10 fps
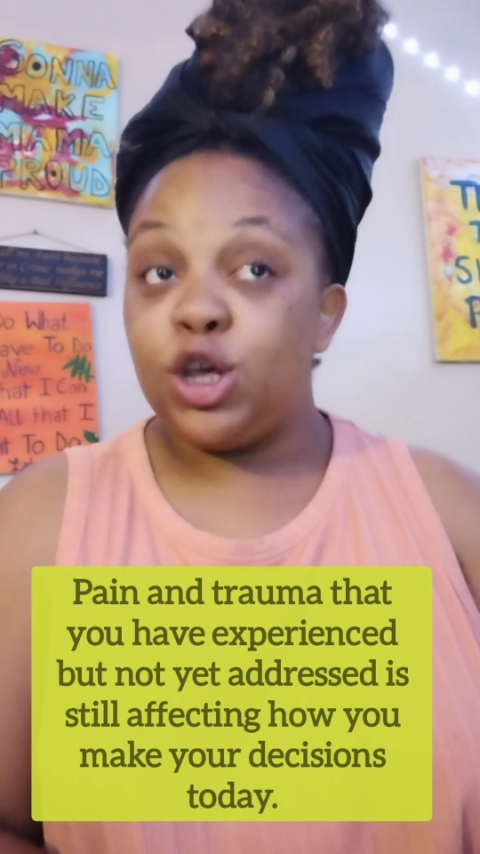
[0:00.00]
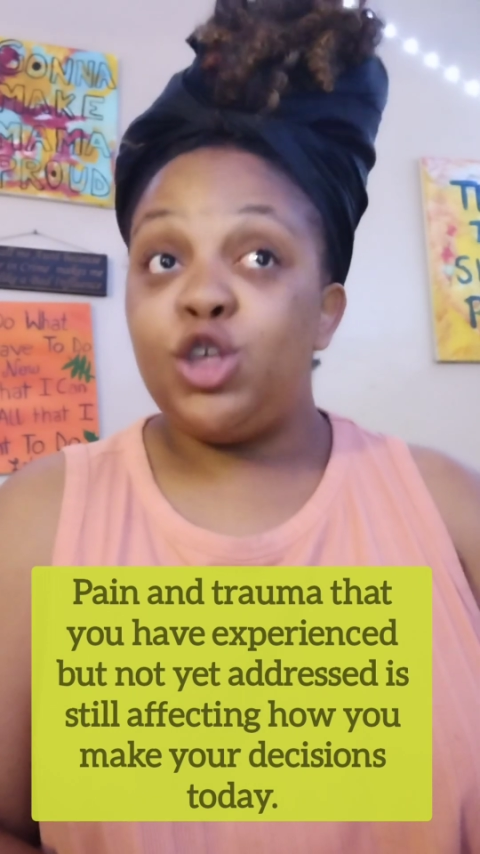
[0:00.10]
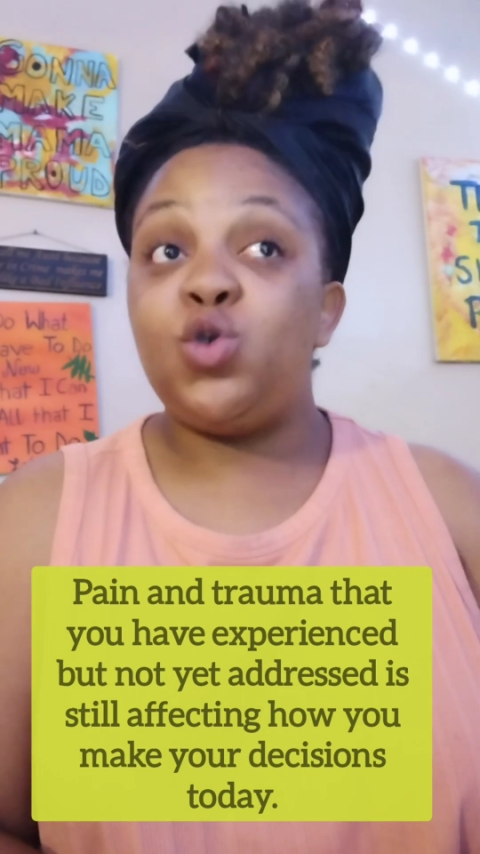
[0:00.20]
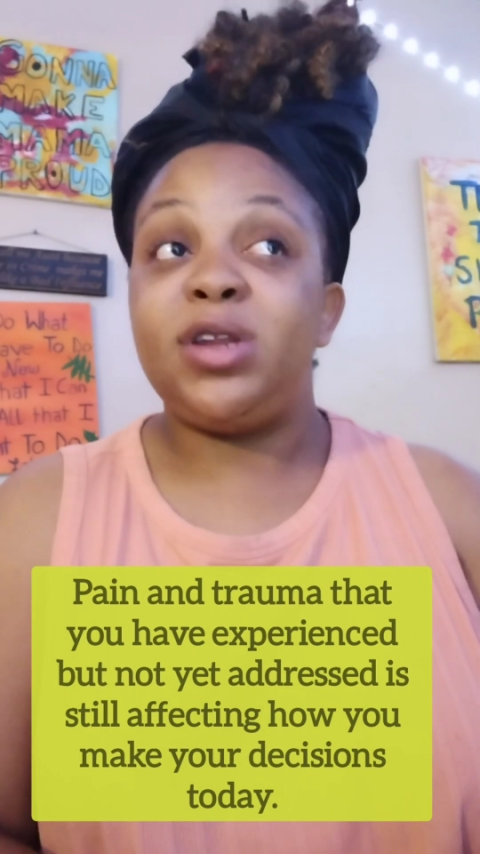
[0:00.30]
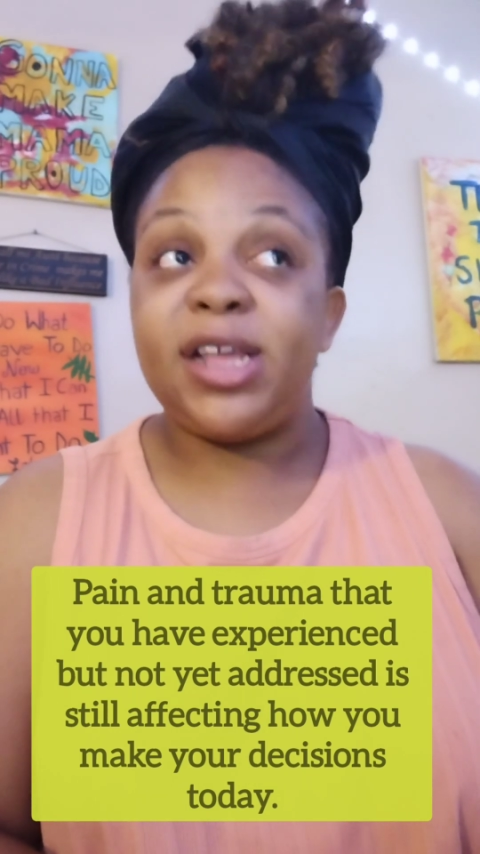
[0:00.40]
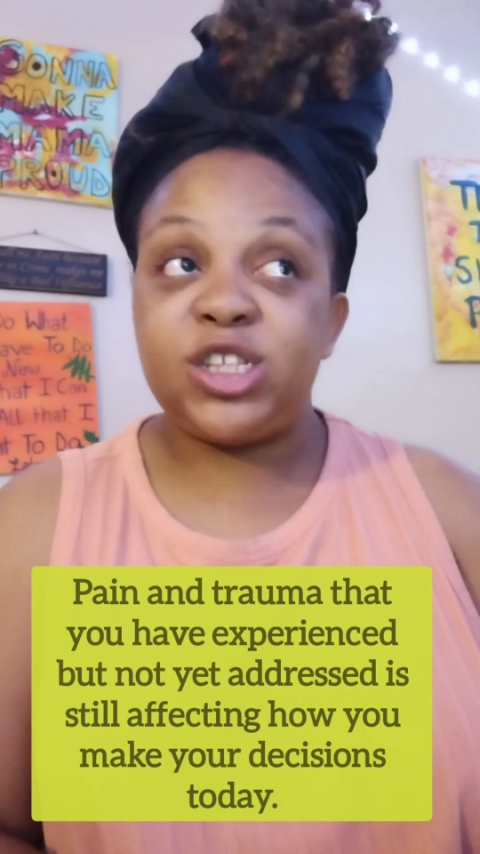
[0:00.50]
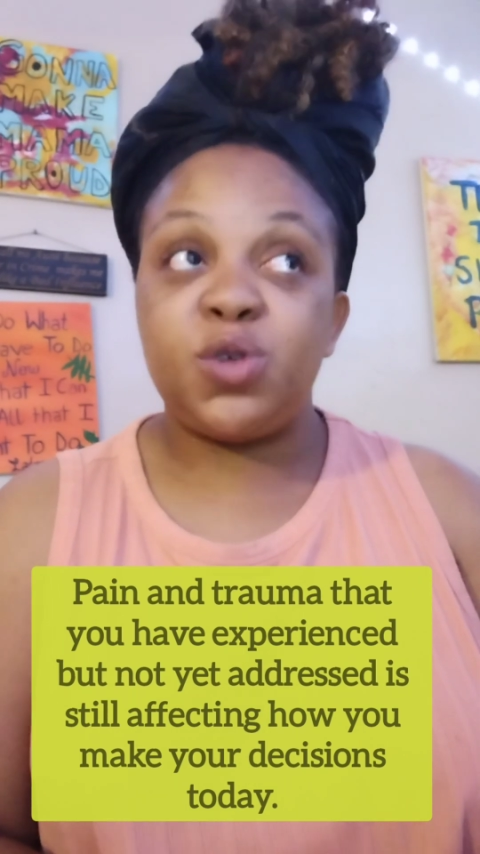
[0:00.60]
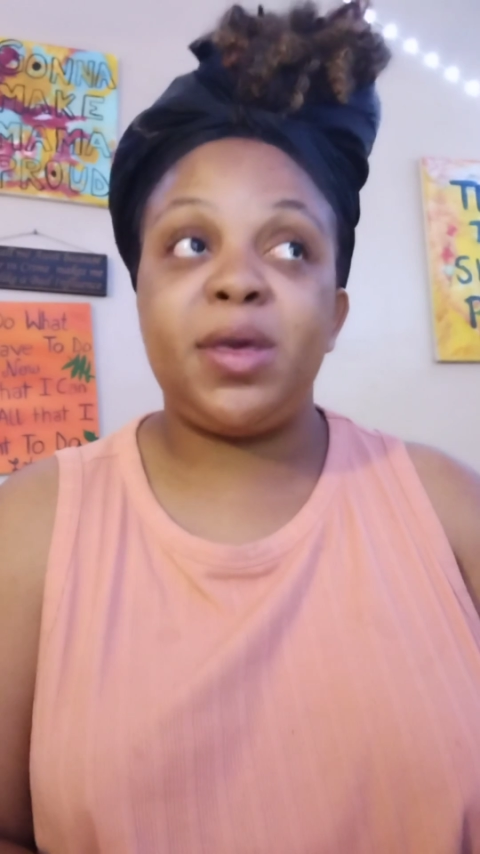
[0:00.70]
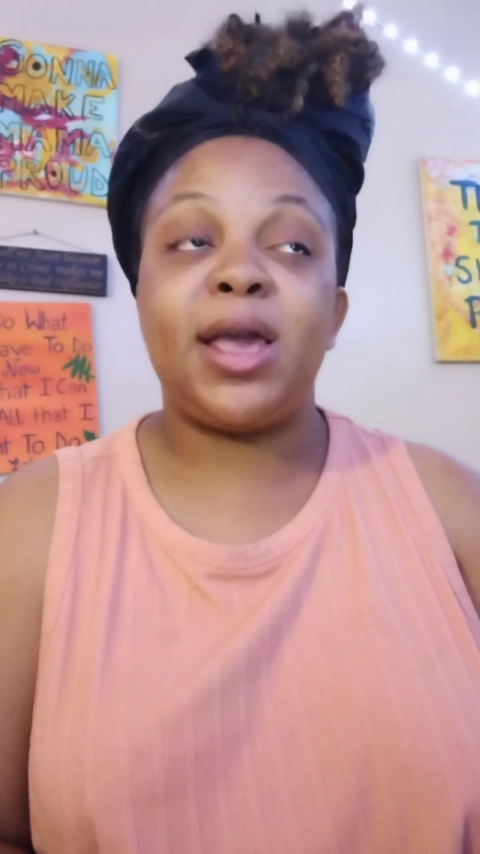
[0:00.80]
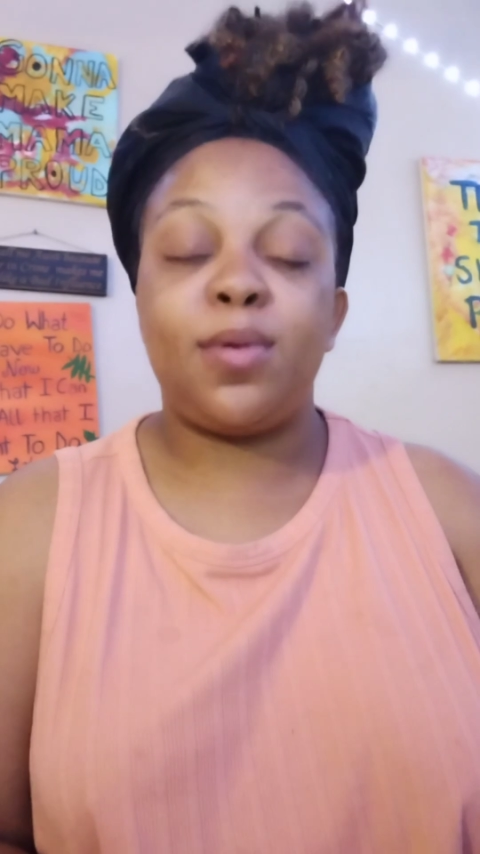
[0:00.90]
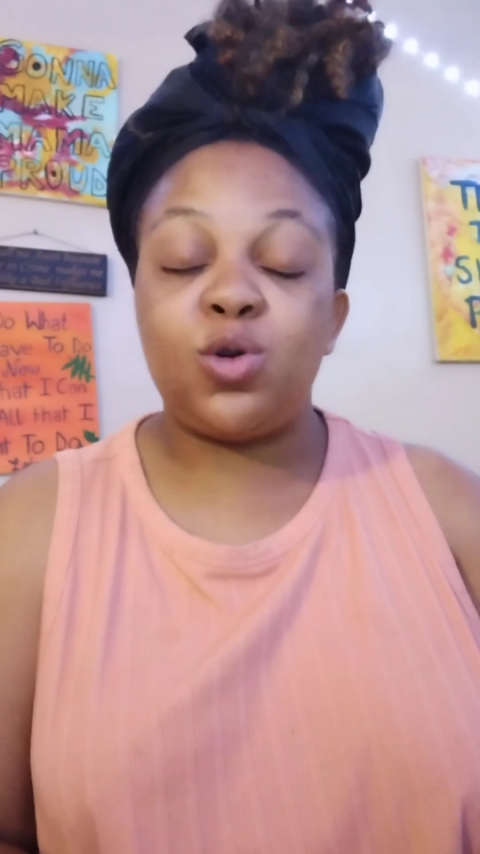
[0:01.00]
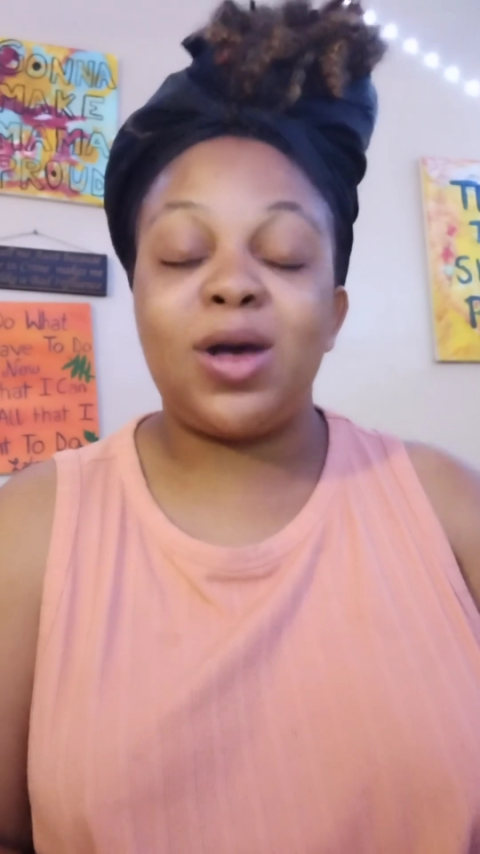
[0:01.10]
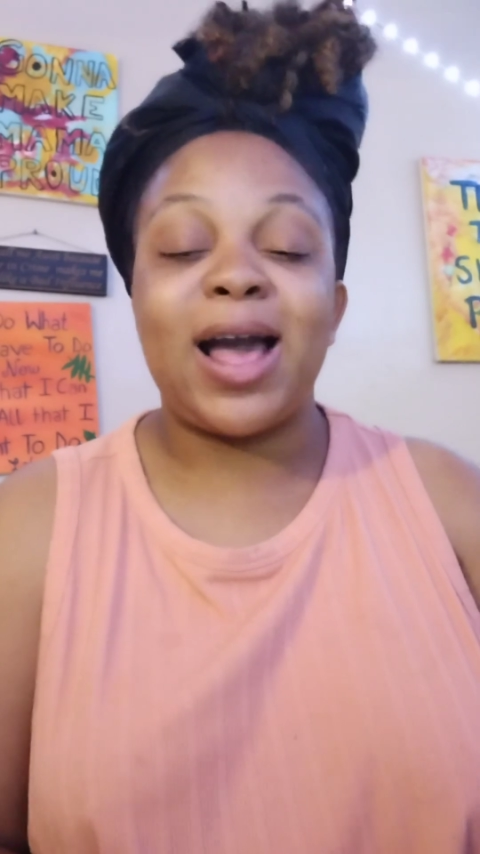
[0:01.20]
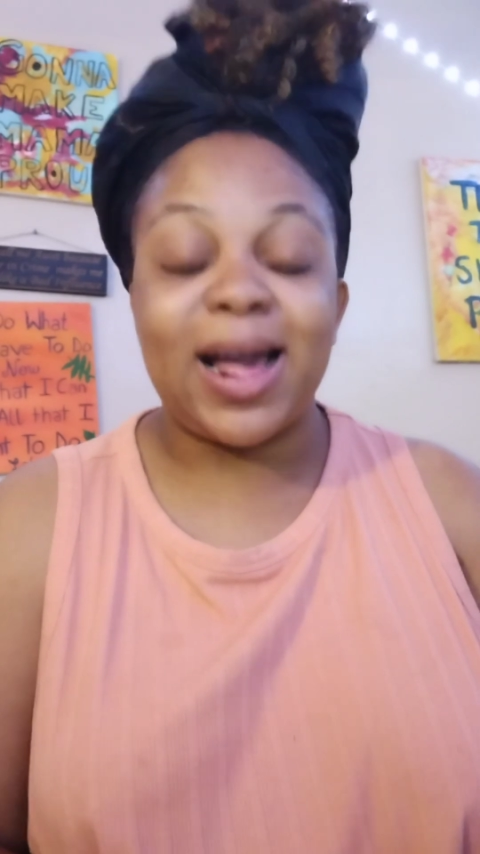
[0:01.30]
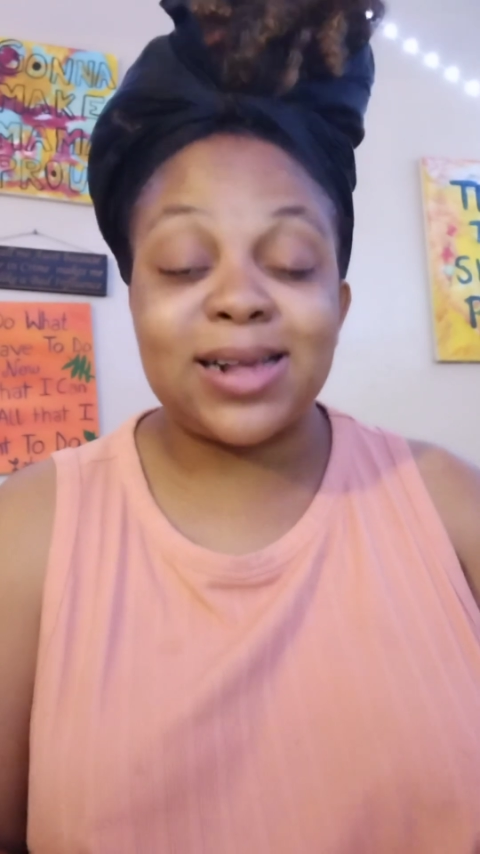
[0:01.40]
You need to be able
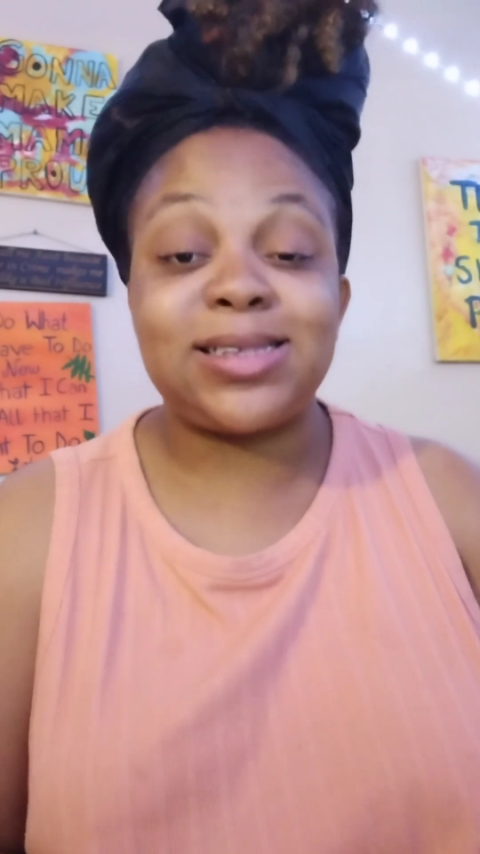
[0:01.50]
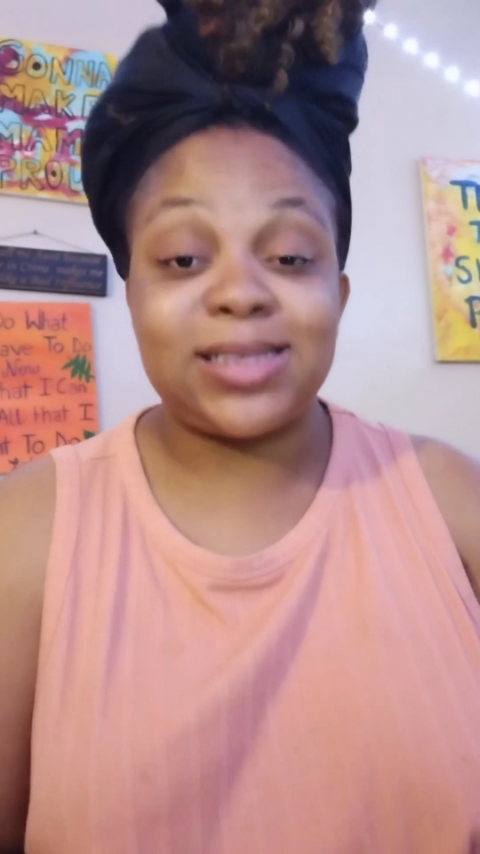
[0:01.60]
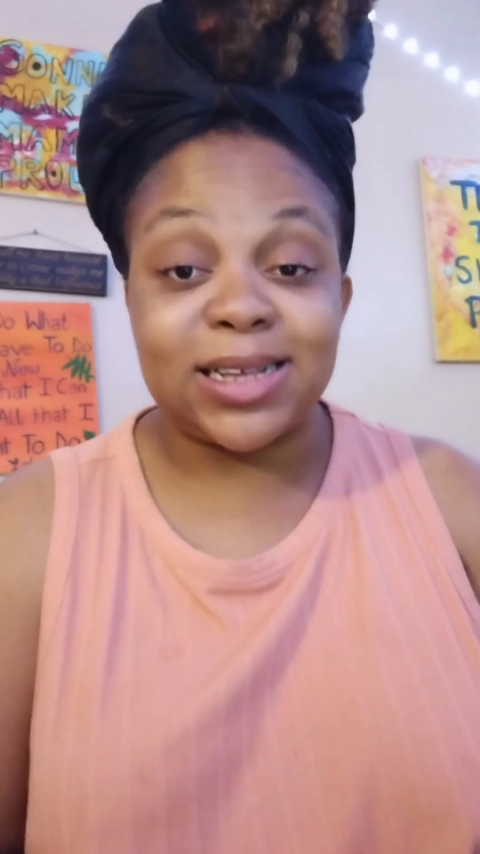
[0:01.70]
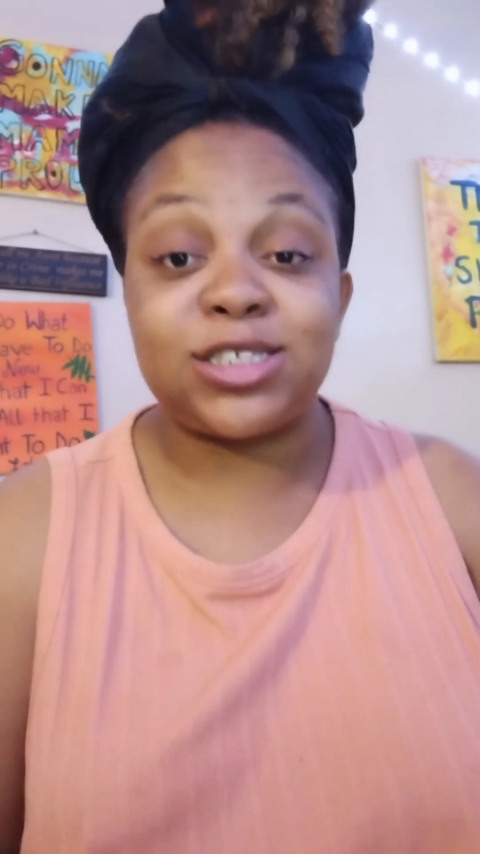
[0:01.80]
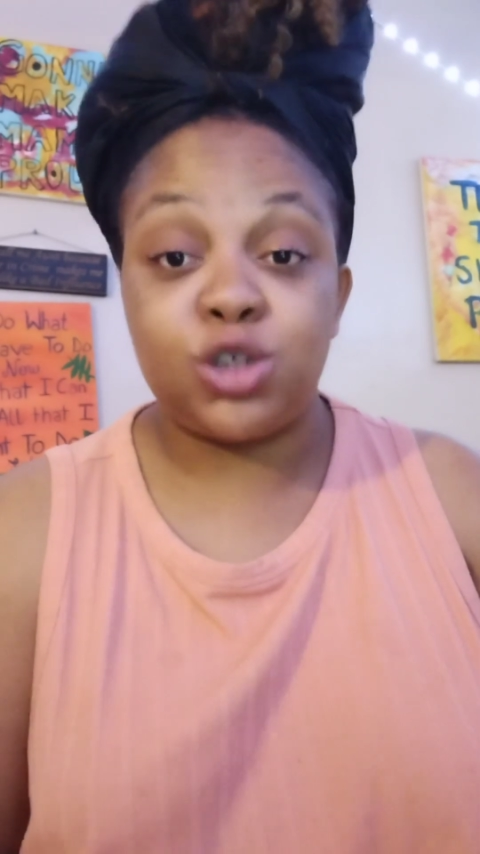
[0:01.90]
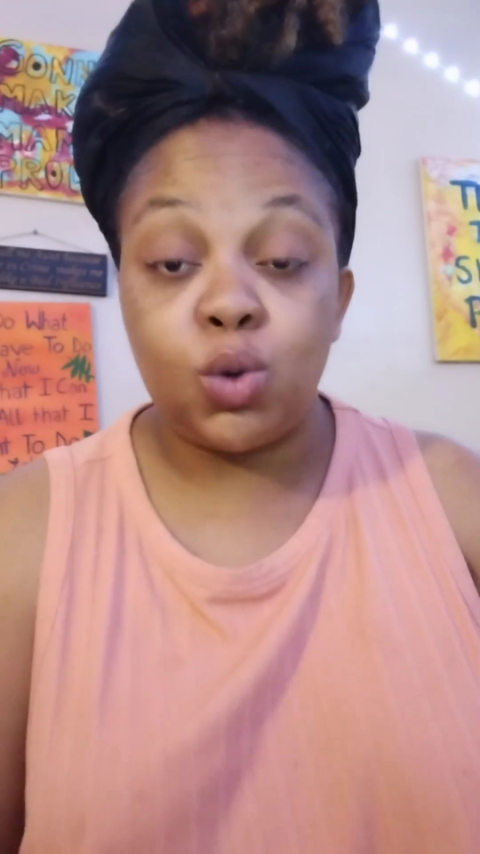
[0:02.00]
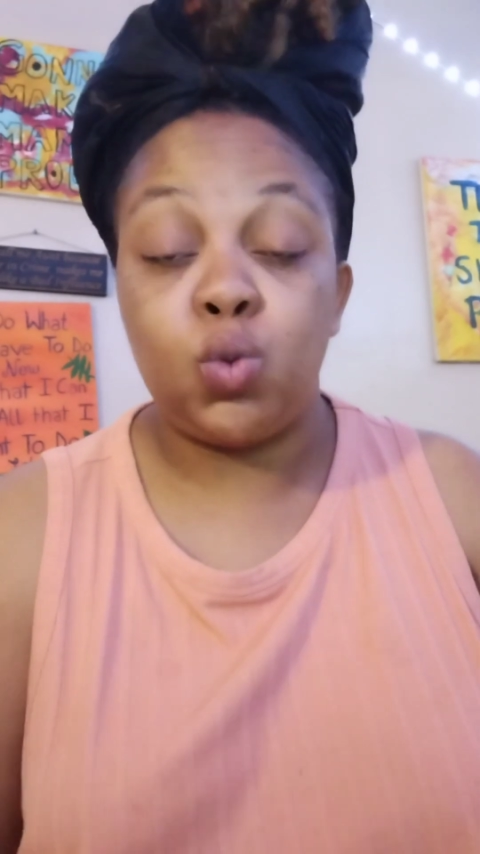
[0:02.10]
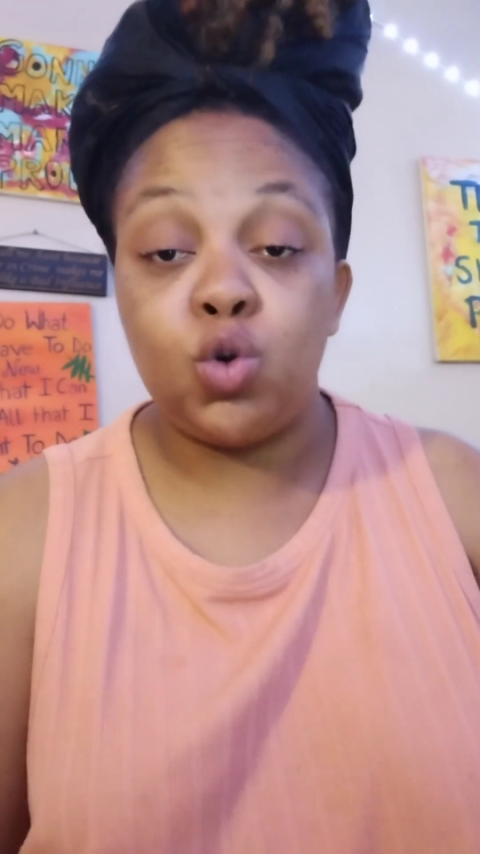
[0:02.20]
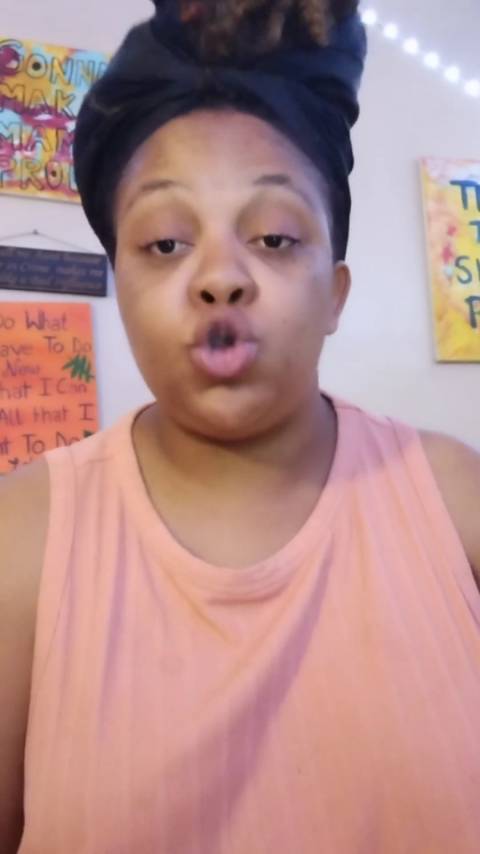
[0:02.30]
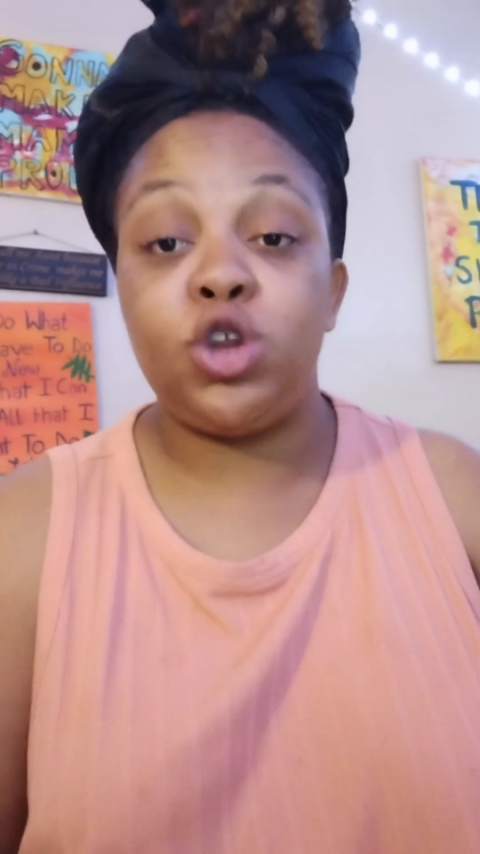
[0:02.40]
to access your wound.